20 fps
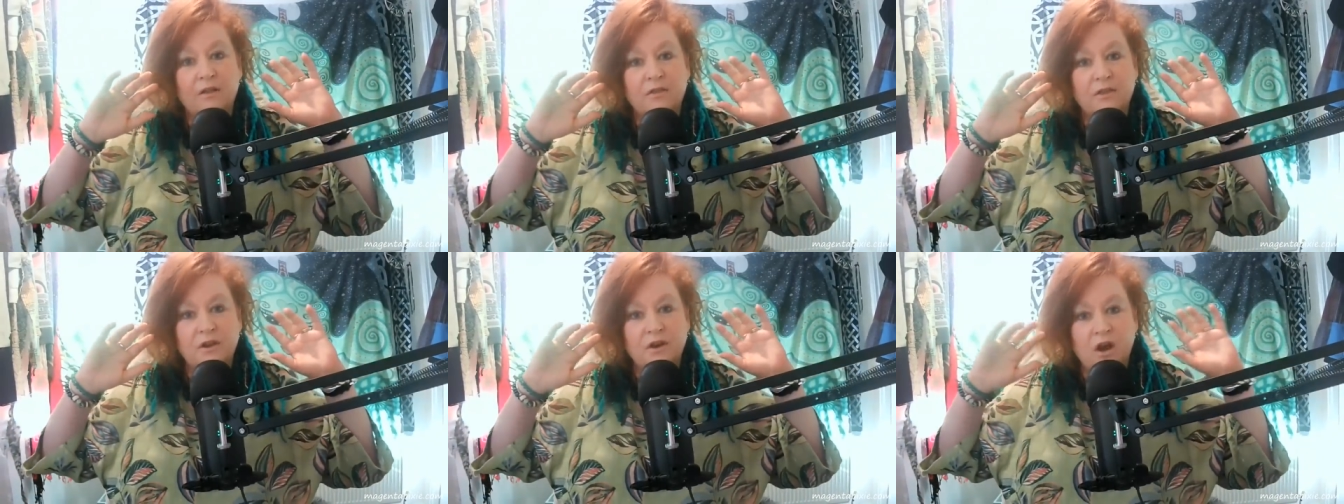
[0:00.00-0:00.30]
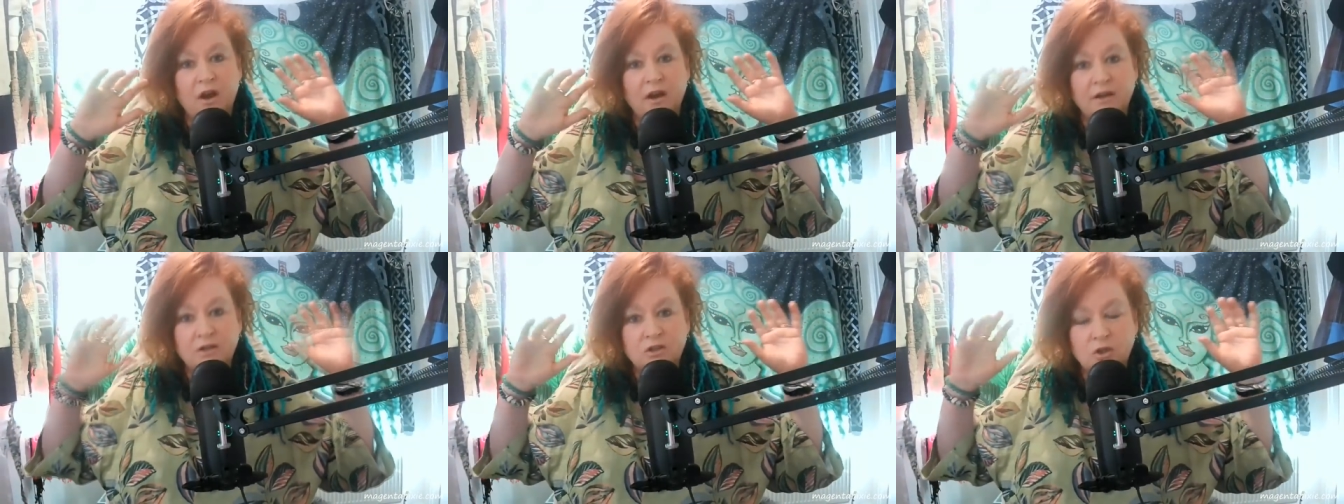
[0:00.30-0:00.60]
the
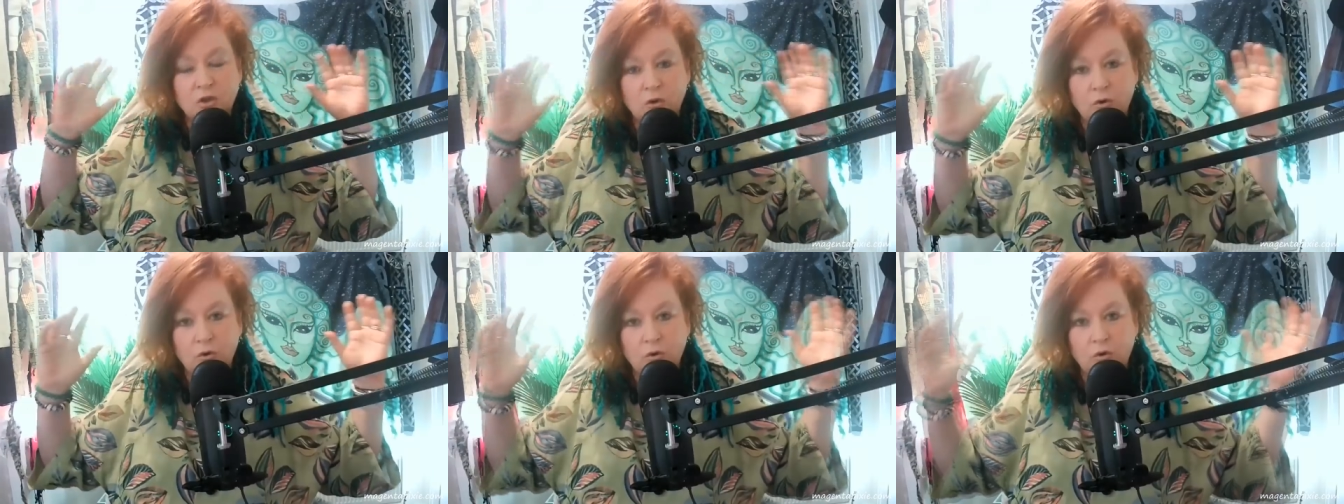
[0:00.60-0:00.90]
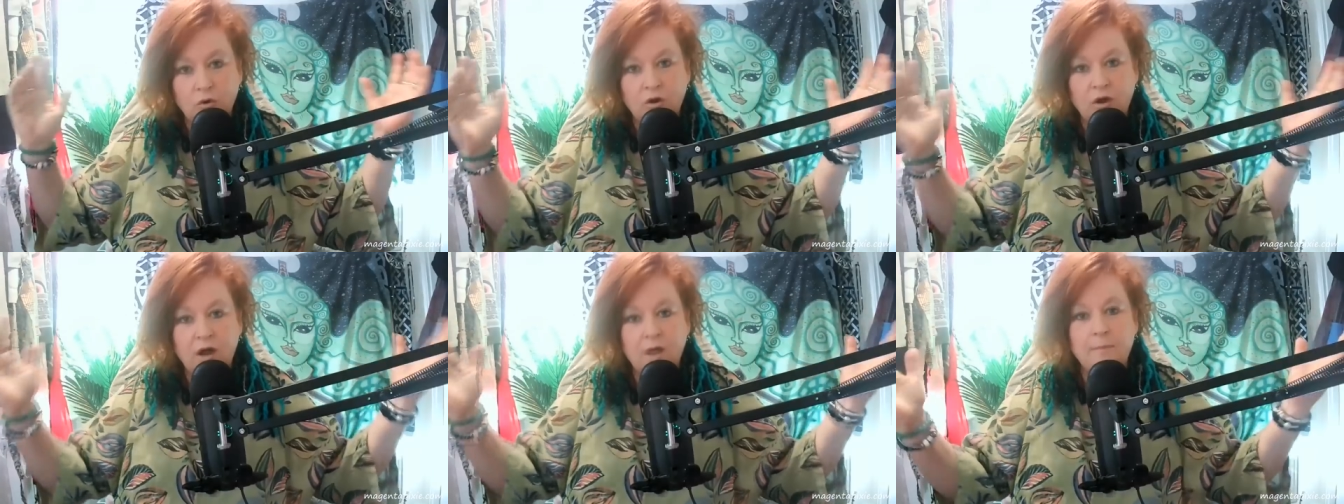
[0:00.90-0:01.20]
9
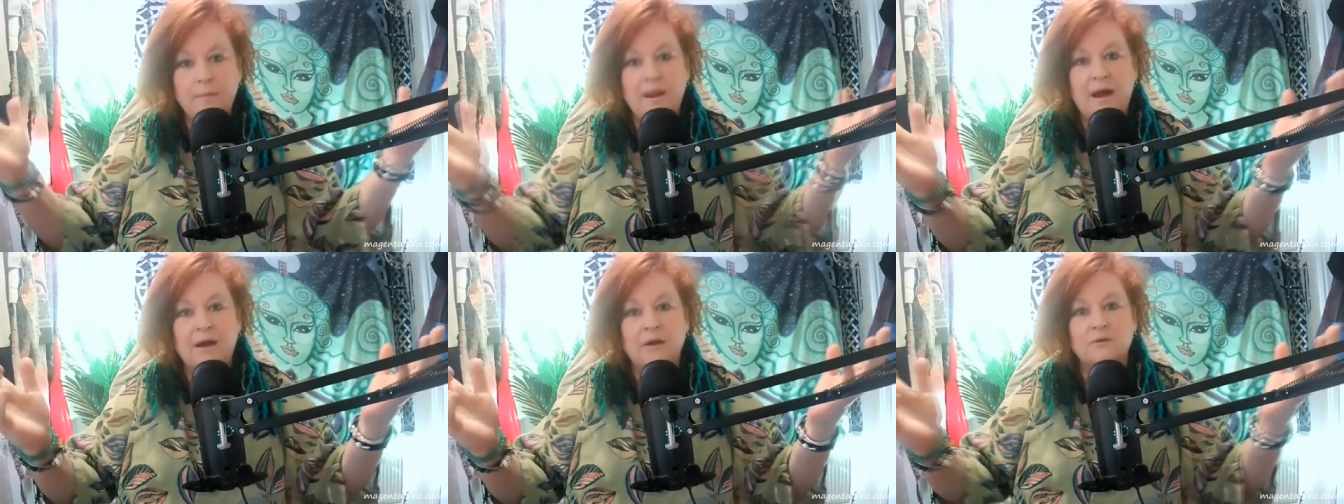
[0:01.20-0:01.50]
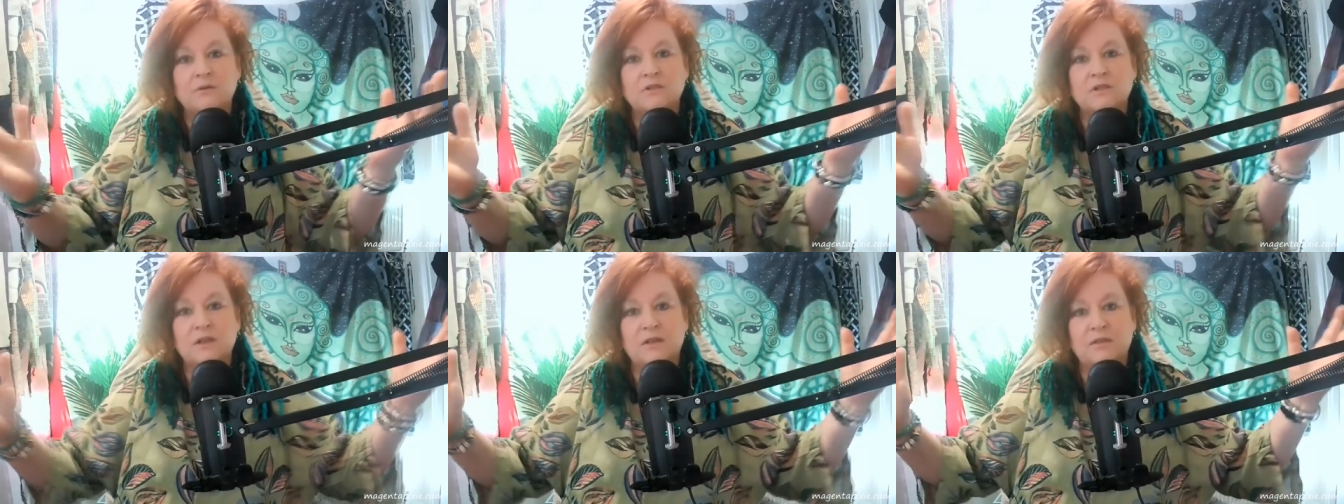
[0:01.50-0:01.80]
talk
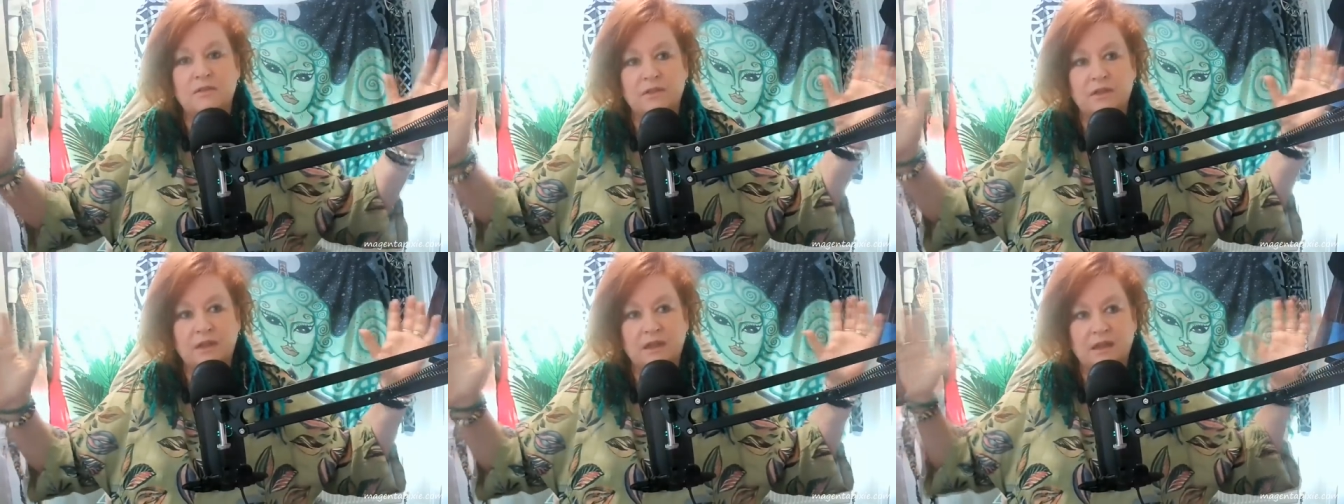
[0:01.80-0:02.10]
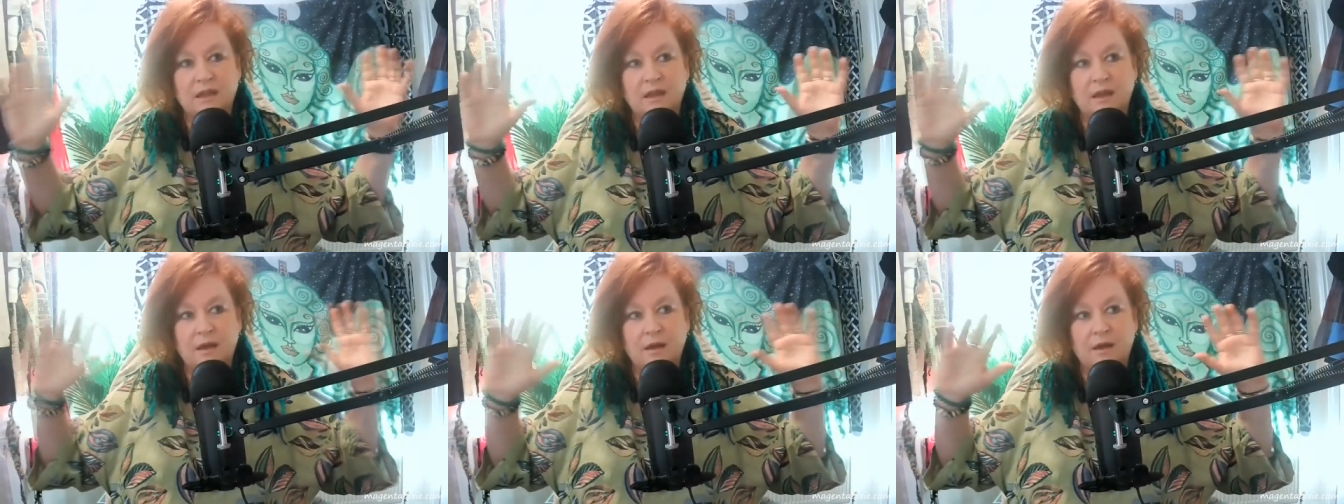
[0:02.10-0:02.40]
about
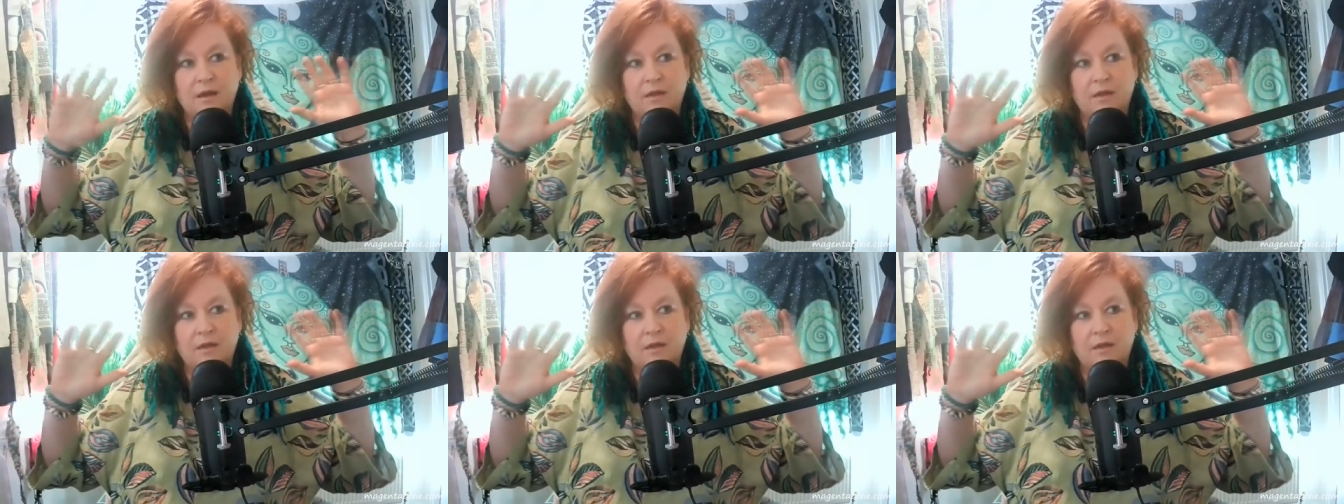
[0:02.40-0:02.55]
the